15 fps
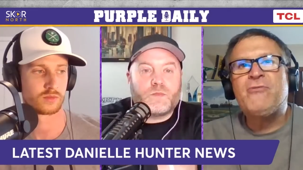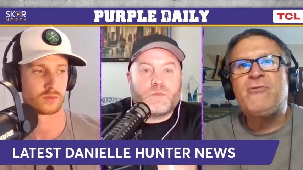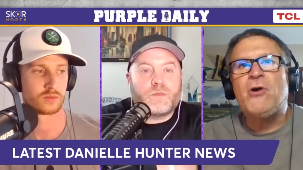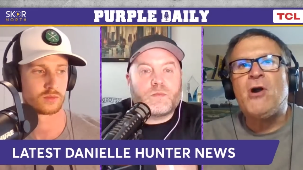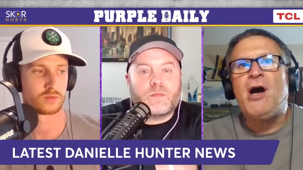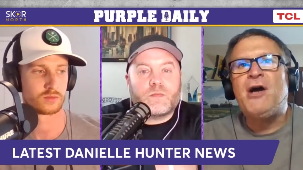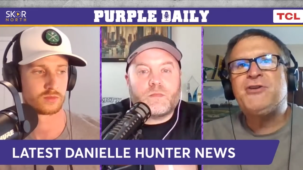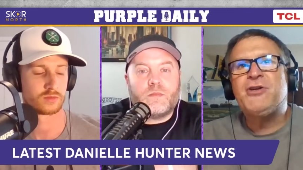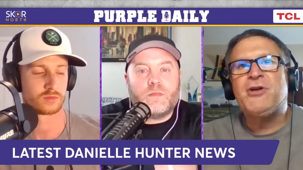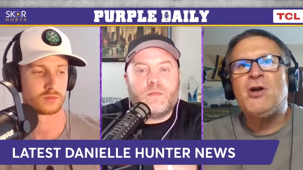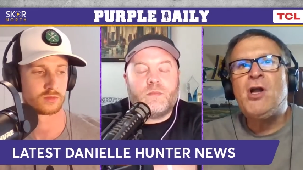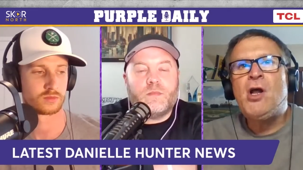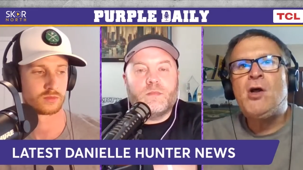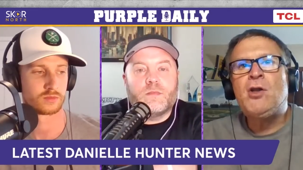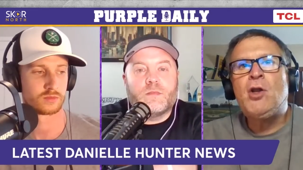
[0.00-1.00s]
Speaker 1: for
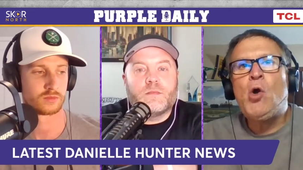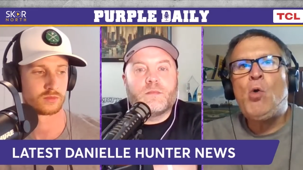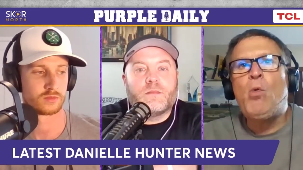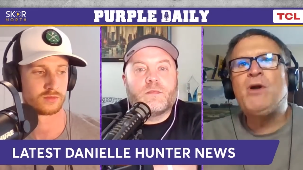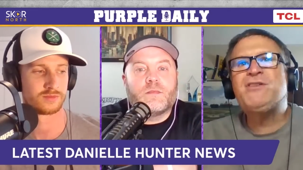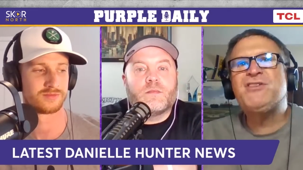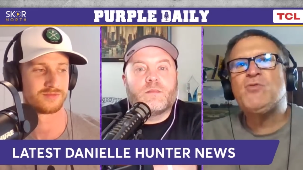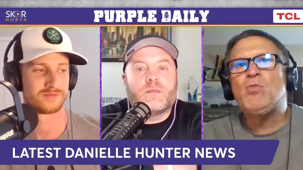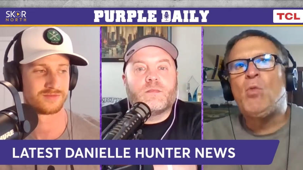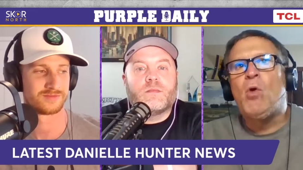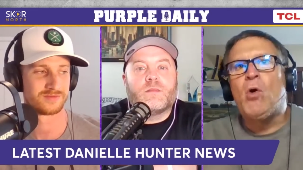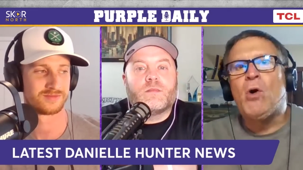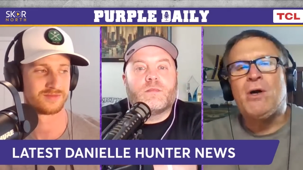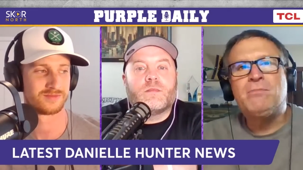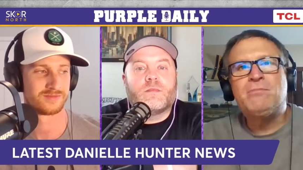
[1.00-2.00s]
Hunter, what's his
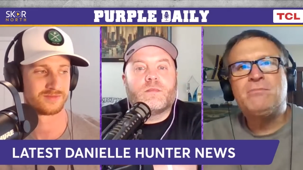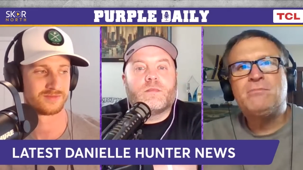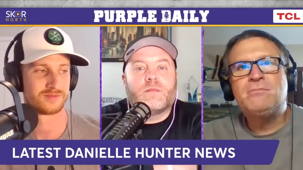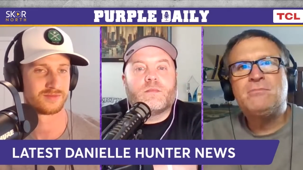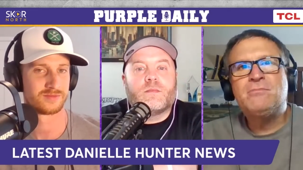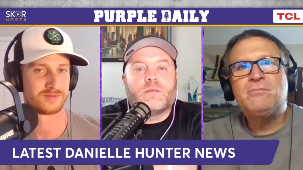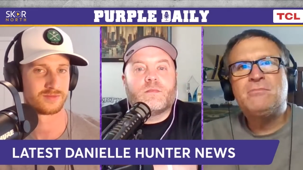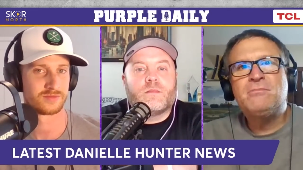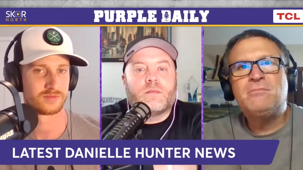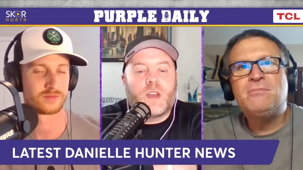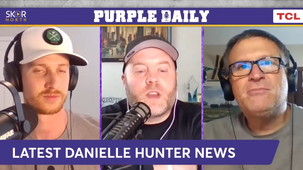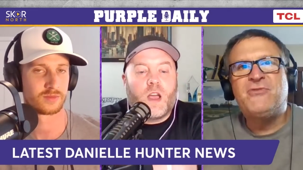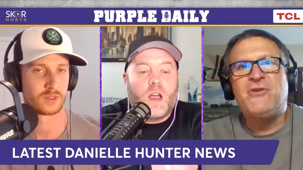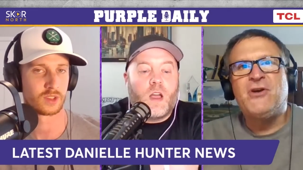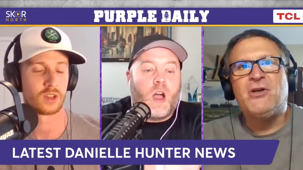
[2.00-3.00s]
war,
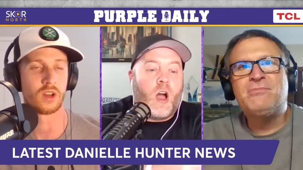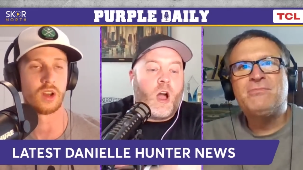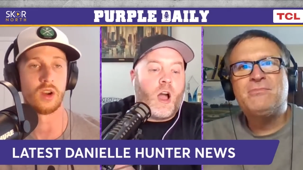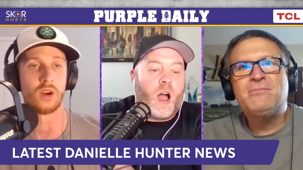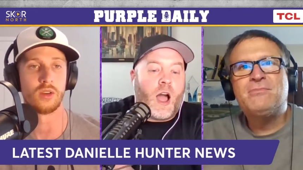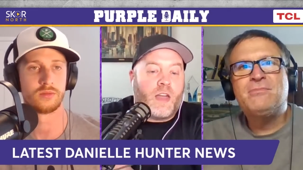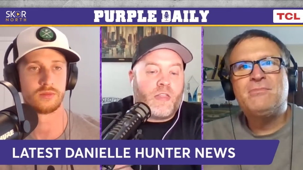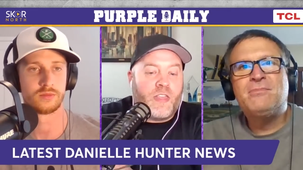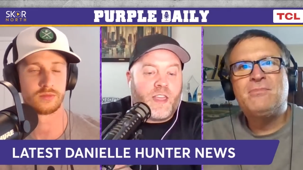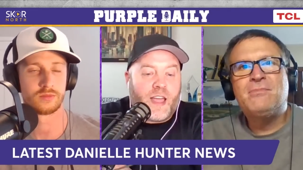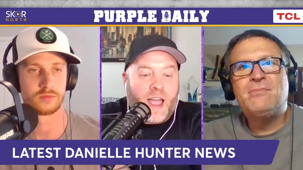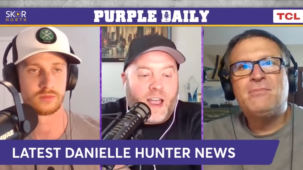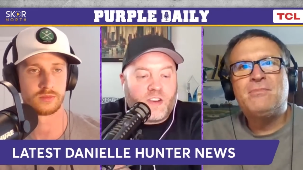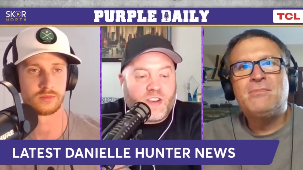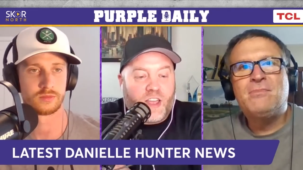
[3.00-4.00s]
Speaker 2: Phil? Uh, I think
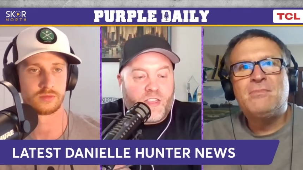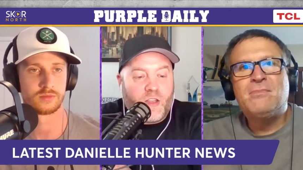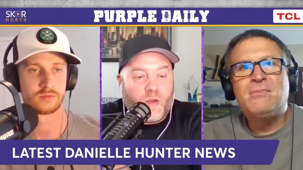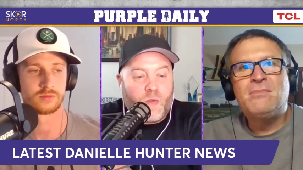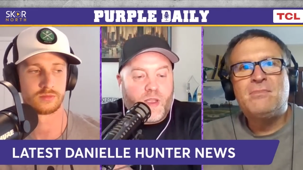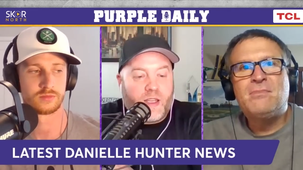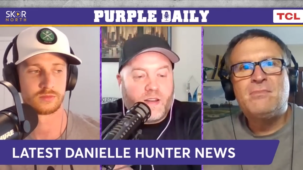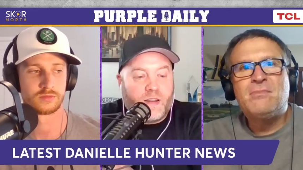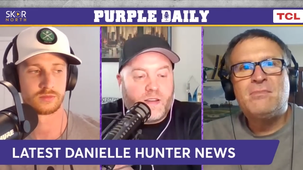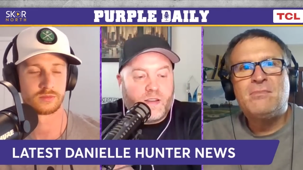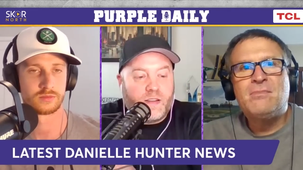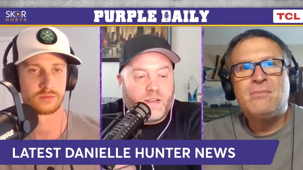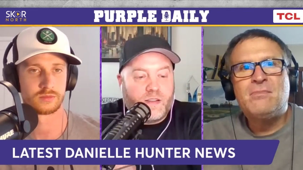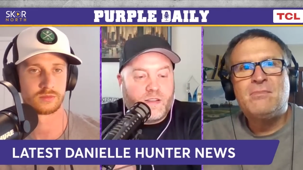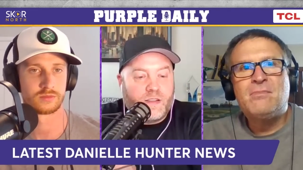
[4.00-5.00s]
actually, I think we can.
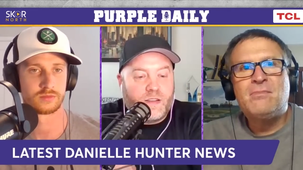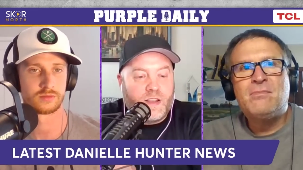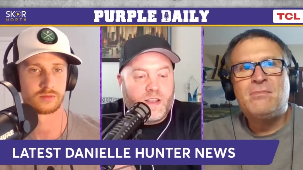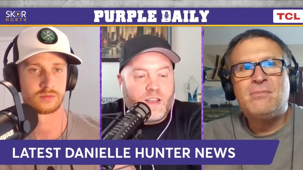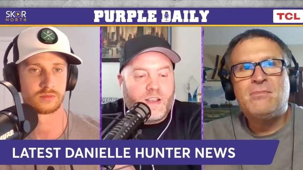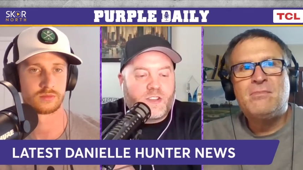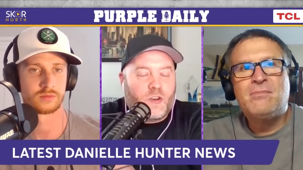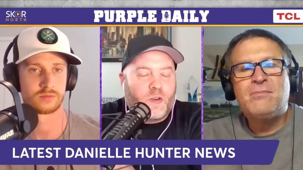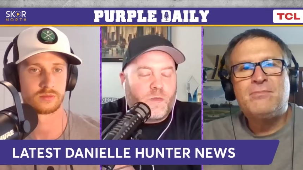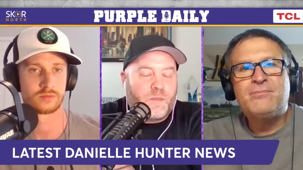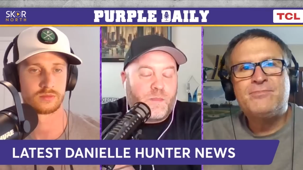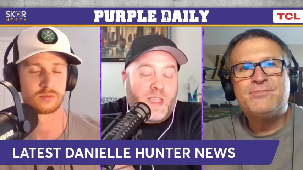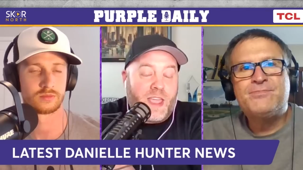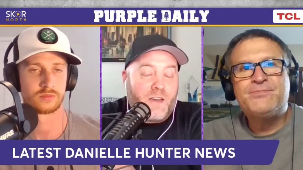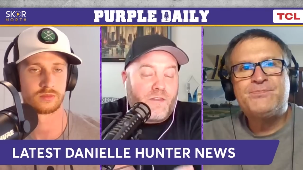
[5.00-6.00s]
So
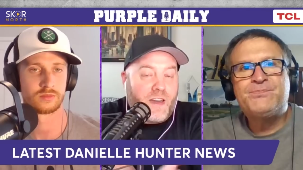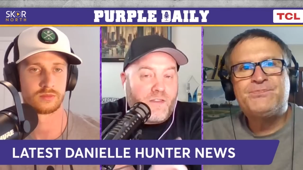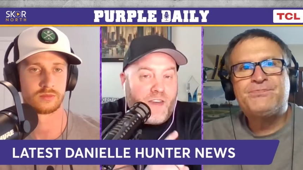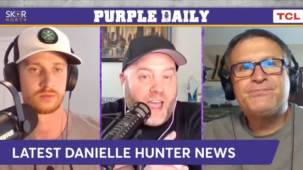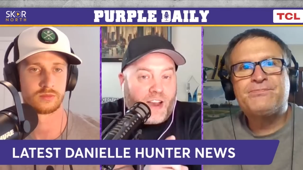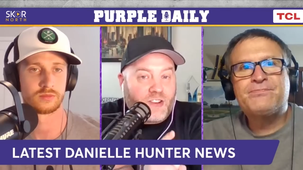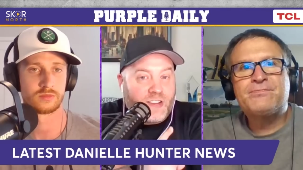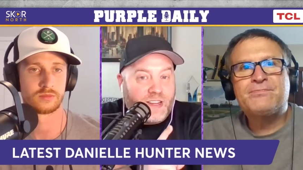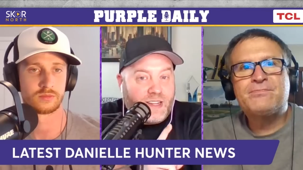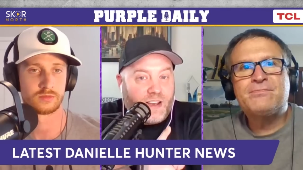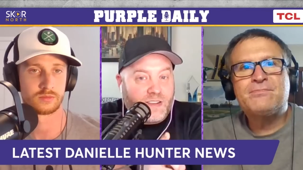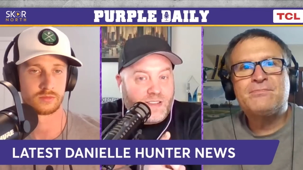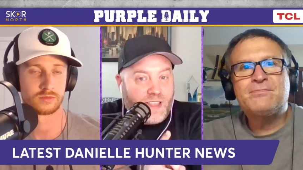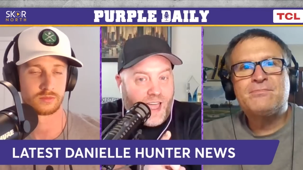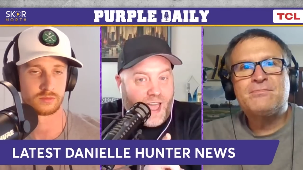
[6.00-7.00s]
PFF actually
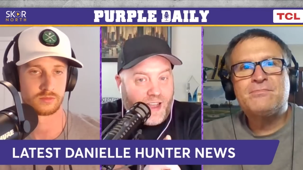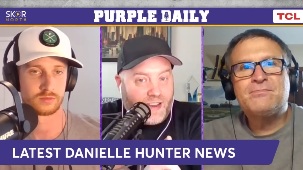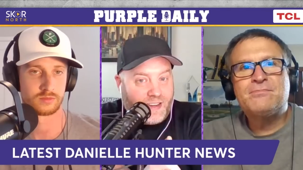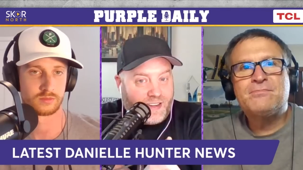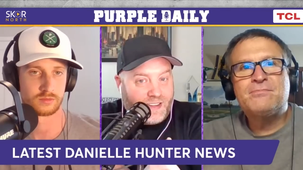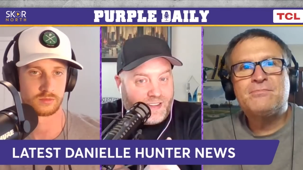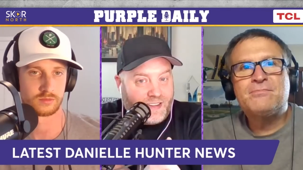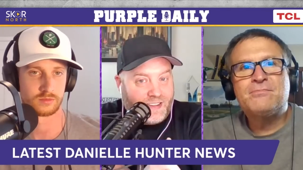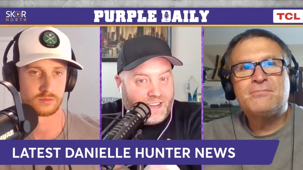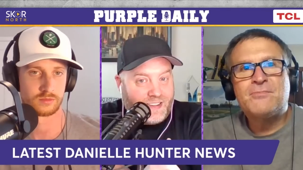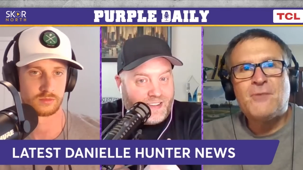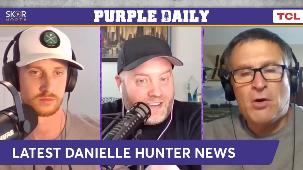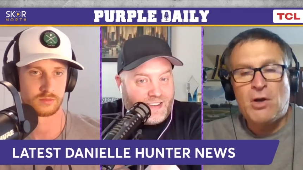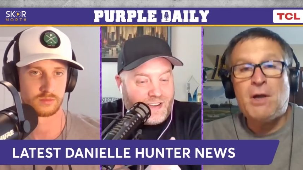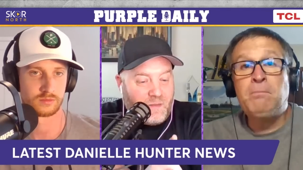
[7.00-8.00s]
does that.
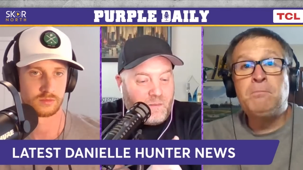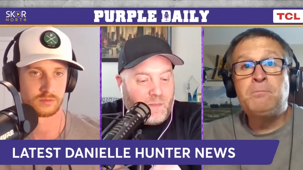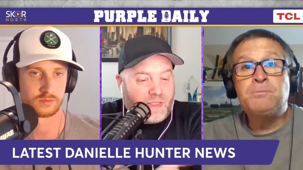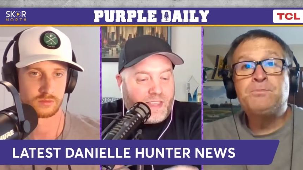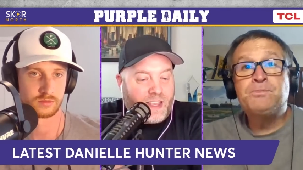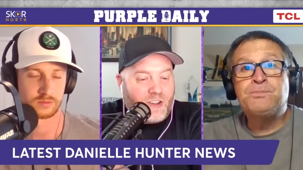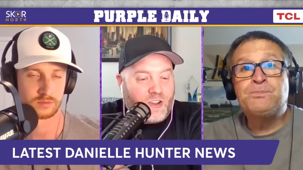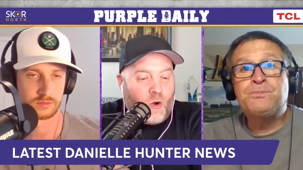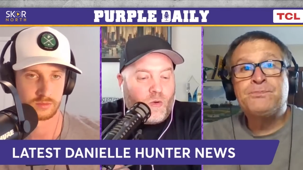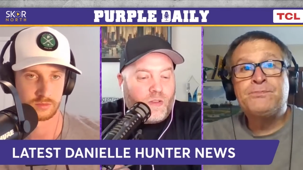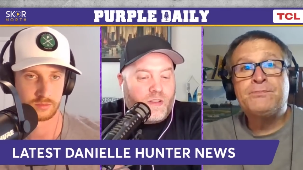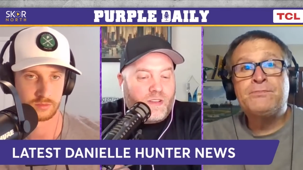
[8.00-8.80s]
Okay. But they don't.